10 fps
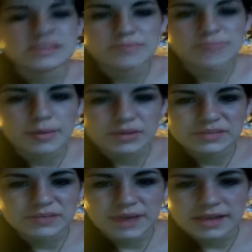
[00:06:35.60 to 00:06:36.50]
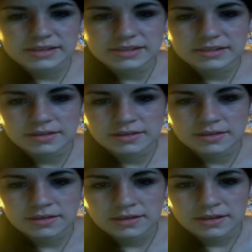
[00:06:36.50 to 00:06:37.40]
is my press pass.
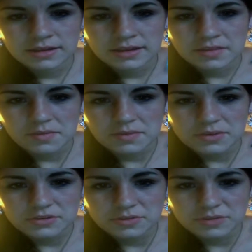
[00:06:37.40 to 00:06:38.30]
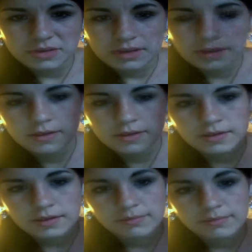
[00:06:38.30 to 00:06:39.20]
It's a picture of me.
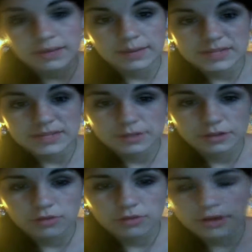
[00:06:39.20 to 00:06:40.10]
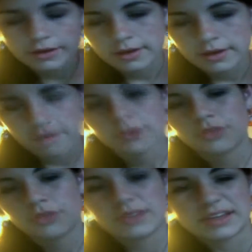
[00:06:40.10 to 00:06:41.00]
My name is spelled wrong
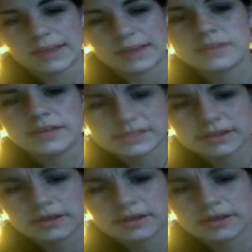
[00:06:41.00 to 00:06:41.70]
3 times on this